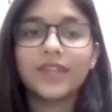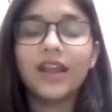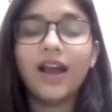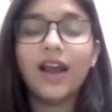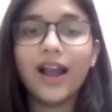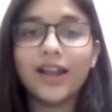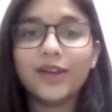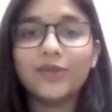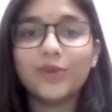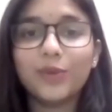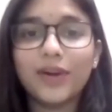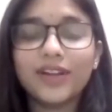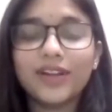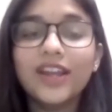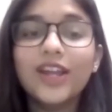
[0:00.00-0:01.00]
Hi
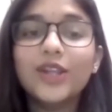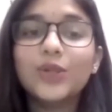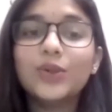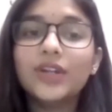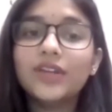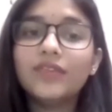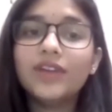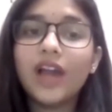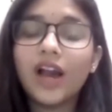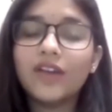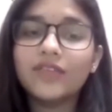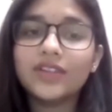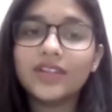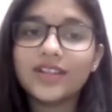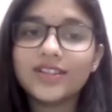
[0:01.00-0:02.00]
everyone. Today we have
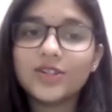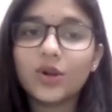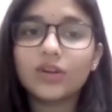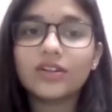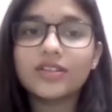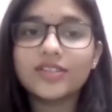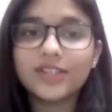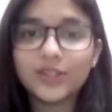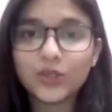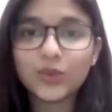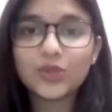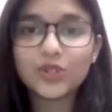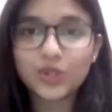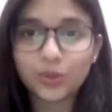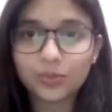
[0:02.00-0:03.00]
with us Dr.
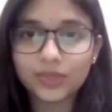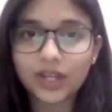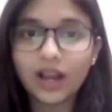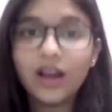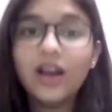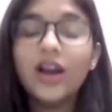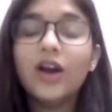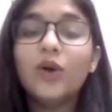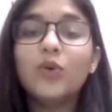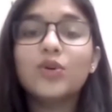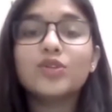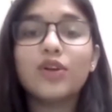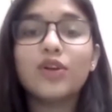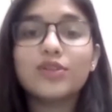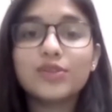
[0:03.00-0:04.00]
Santosh Gupta, who is
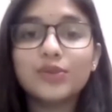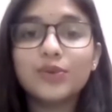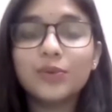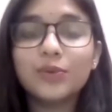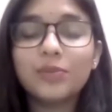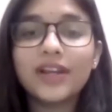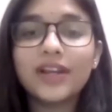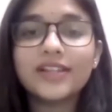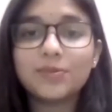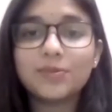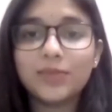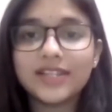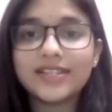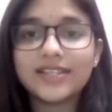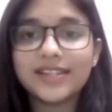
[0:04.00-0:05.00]
also known by his
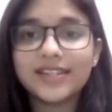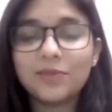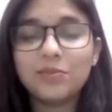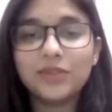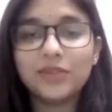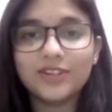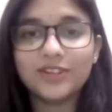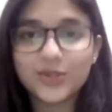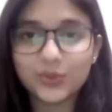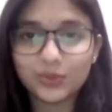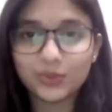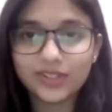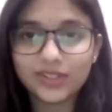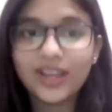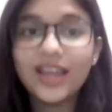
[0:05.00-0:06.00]
blessed name Mitra Sut.
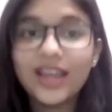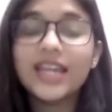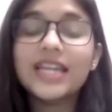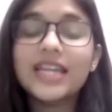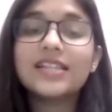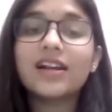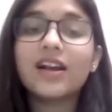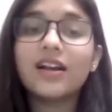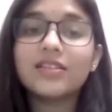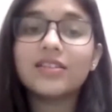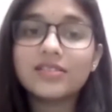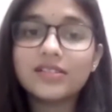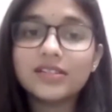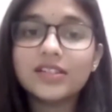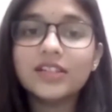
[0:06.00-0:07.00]
He is a
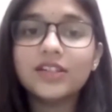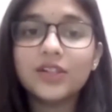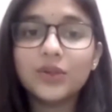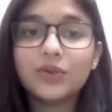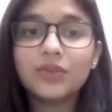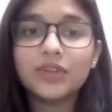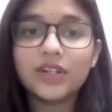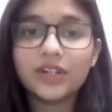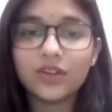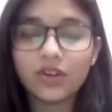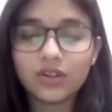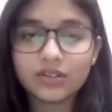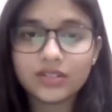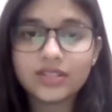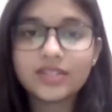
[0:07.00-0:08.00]
consultant
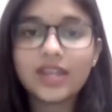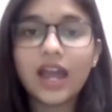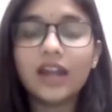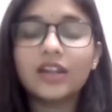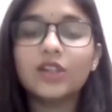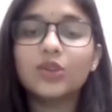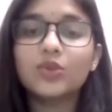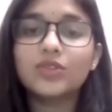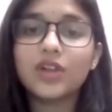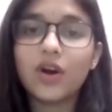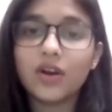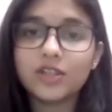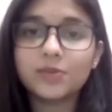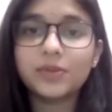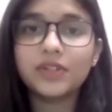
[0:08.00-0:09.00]
neuroradiologist at Hinduja
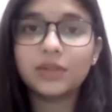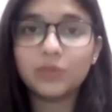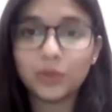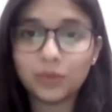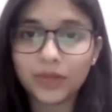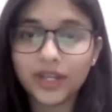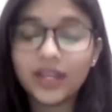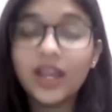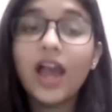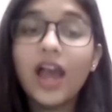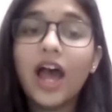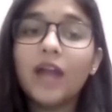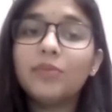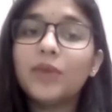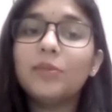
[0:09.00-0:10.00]
Hospital, Mumbai,
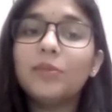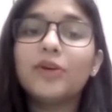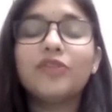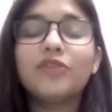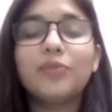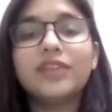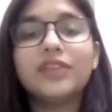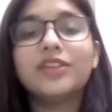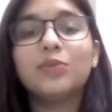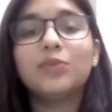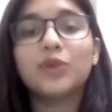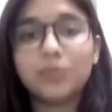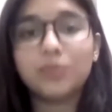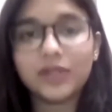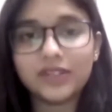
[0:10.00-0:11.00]
and member of
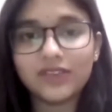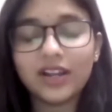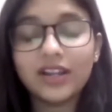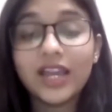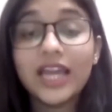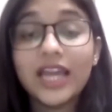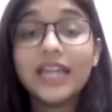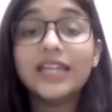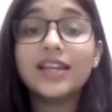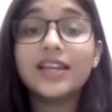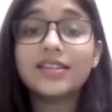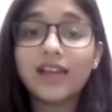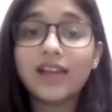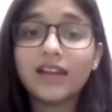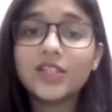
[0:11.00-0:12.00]
MaitriBodh Parivaar. He has
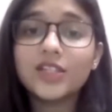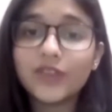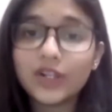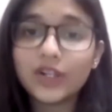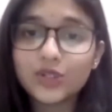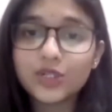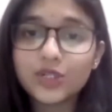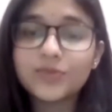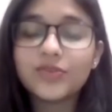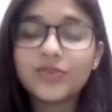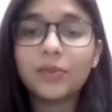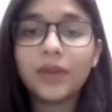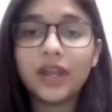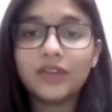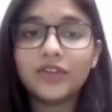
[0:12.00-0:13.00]
done his fellowships from
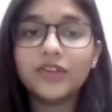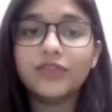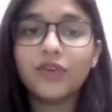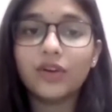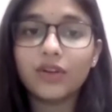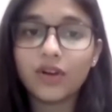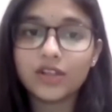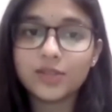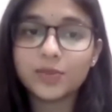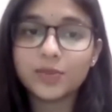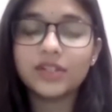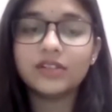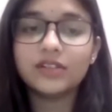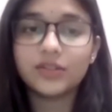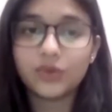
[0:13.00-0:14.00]
Henry Ford
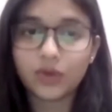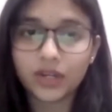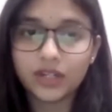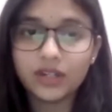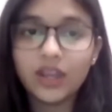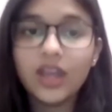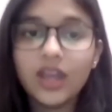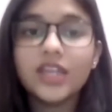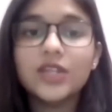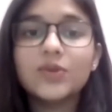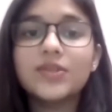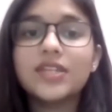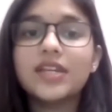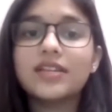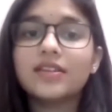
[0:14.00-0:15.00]
Hospital, Detroit,
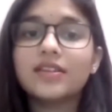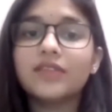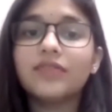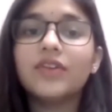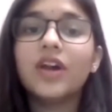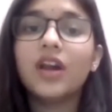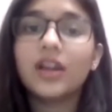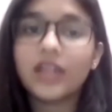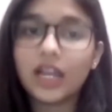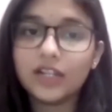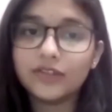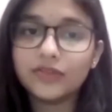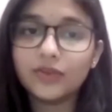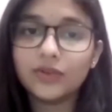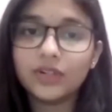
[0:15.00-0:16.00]
UCSF,
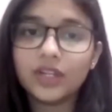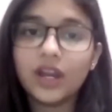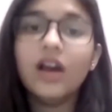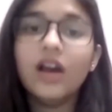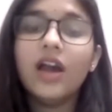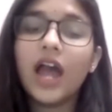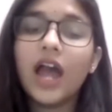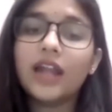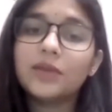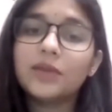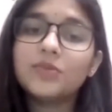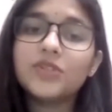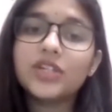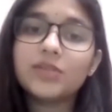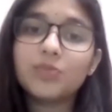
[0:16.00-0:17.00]
California, and
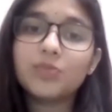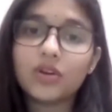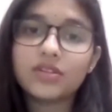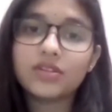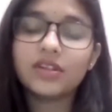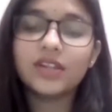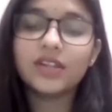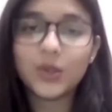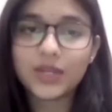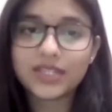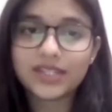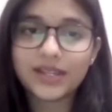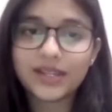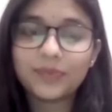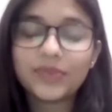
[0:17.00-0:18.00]
MGH Boston,
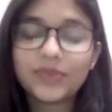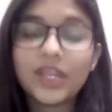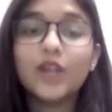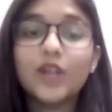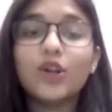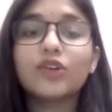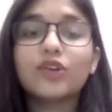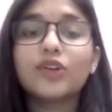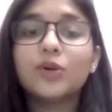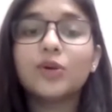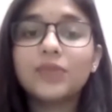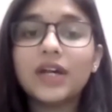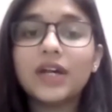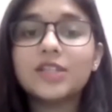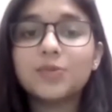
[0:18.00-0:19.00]
USA. Dr.
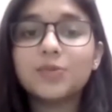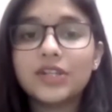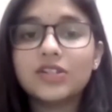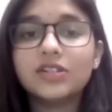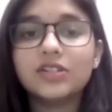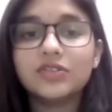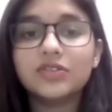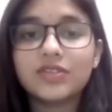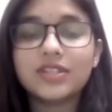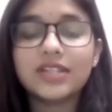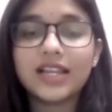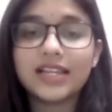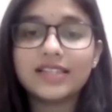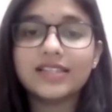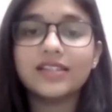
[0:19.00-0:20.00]
Gupta's special interest
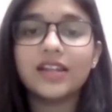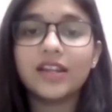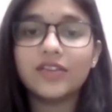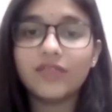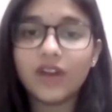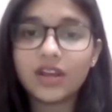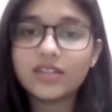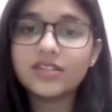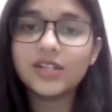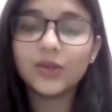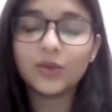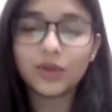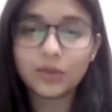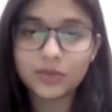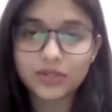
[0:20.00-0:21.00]
lies in advanced
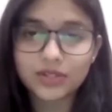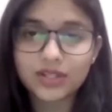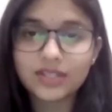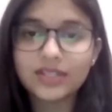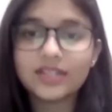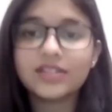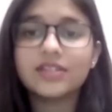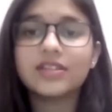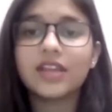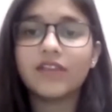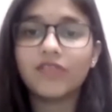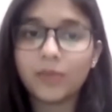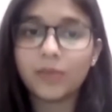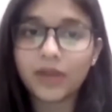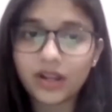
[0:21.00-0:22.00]
neuroimaging such as
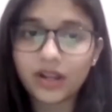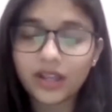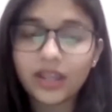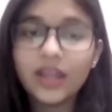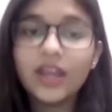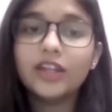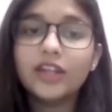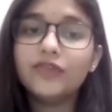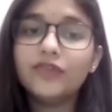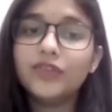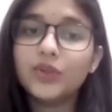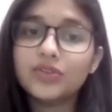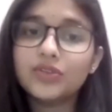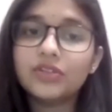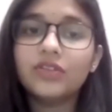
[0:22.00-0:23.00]
fMRI,
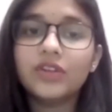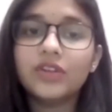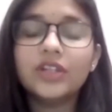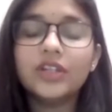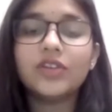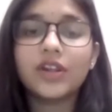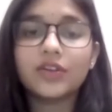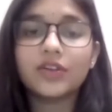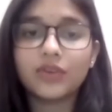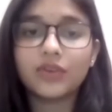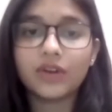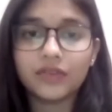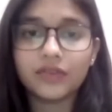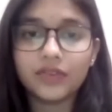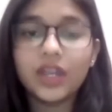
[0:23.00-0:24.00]
diffusion, 3D
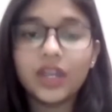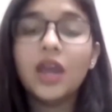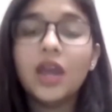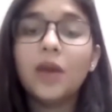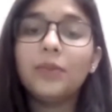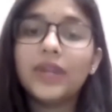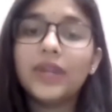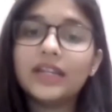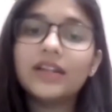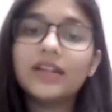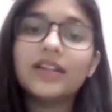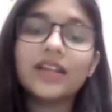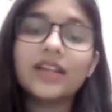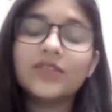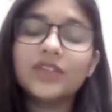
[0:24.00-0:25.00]
tractography, brain
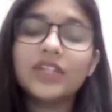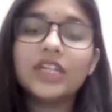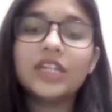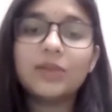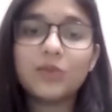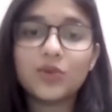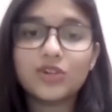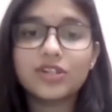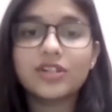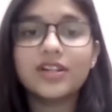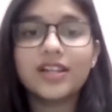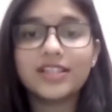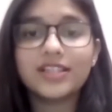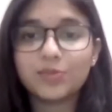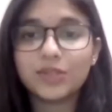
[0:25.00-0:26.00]
connectivity in emotional
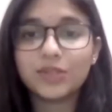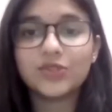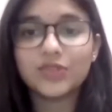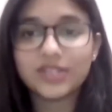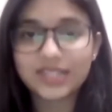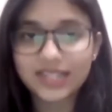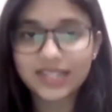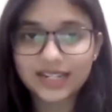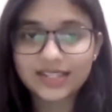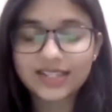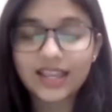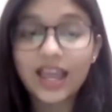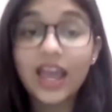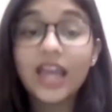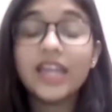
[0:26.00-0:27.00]
and spiritual states.
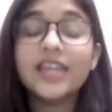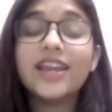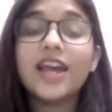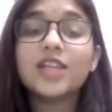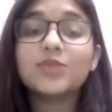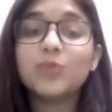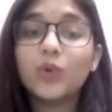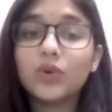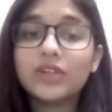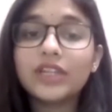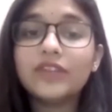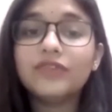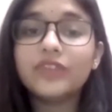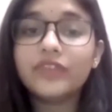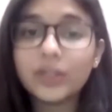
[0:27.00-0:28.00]
He has more than
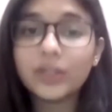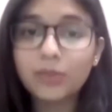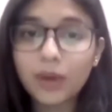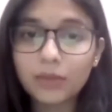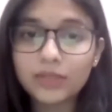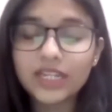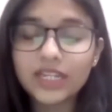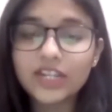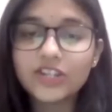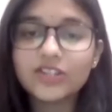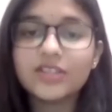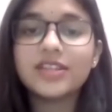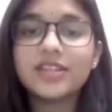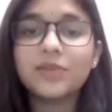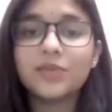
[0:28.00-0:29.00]
50
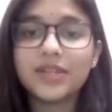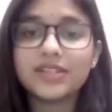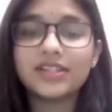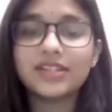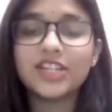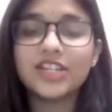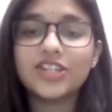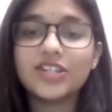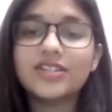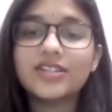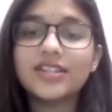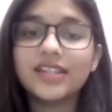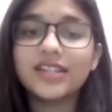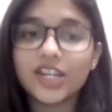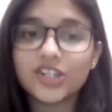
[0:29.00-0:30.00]
publications and presentations
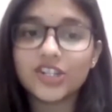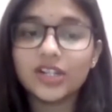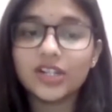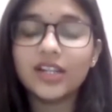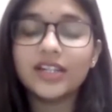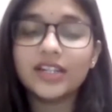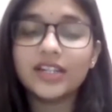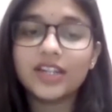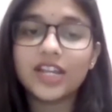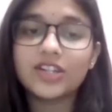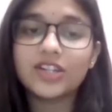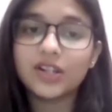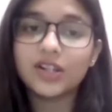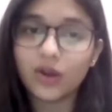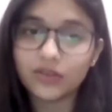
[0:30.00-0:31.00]
in national and
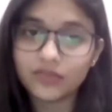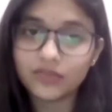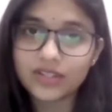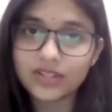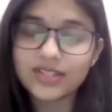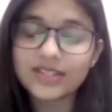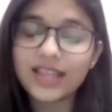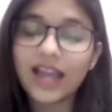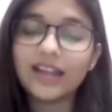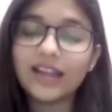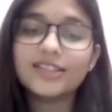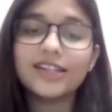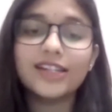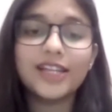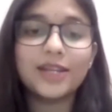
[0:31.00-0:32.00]
international conferences and is
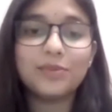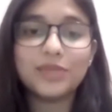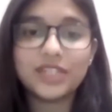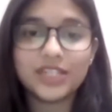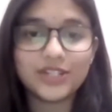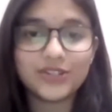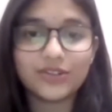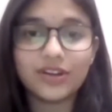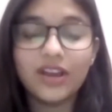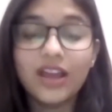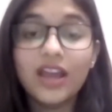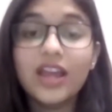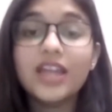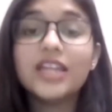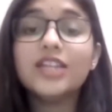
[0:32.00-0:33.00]
a DNB teacher.
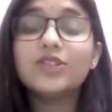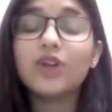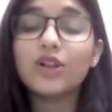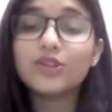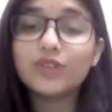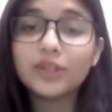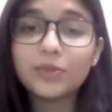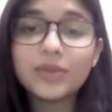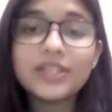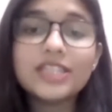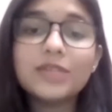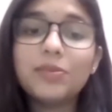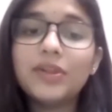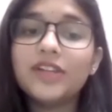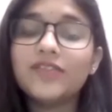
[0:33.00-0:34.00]
He is also the
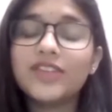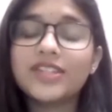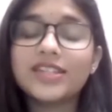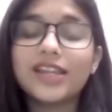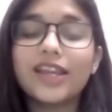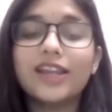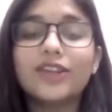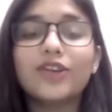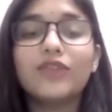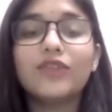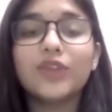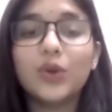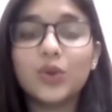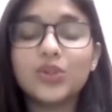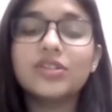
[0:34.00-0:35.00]
principal investigator of the
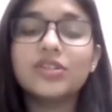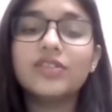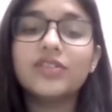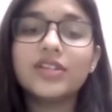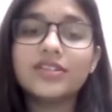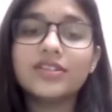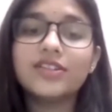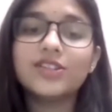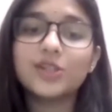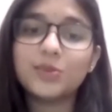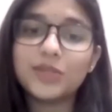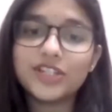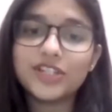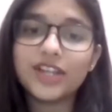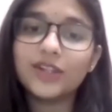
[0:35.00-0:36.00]
original research,
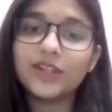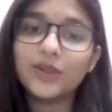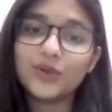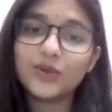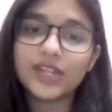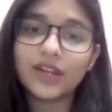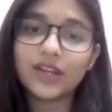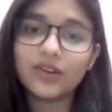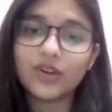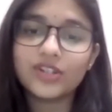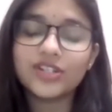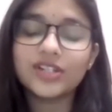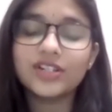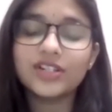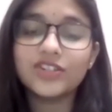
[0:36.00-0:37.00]
imaging, and
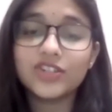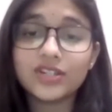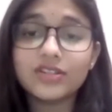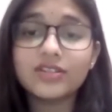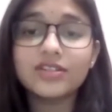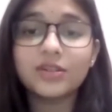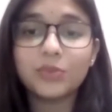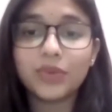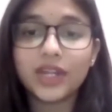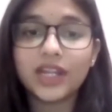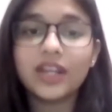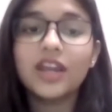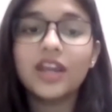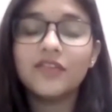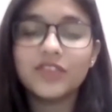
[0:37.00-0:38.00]
neuropsychological changes in
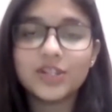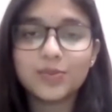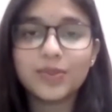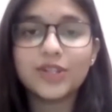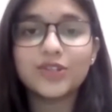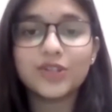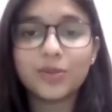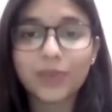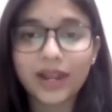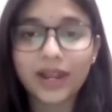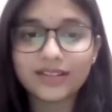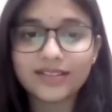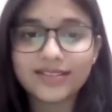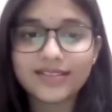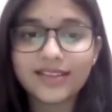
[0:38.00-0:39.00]
brain with spiritual
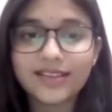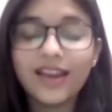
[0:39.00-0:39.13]
practice.